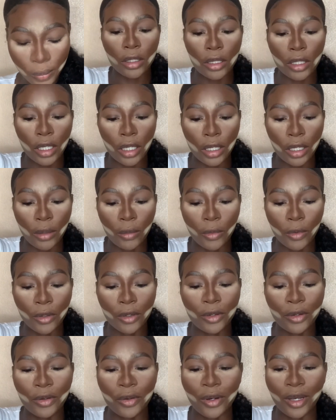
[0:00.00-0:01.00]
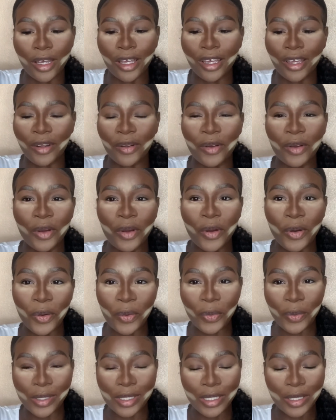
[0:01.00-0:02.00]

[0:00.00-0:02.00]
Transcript: Then I'm gonna go ahead with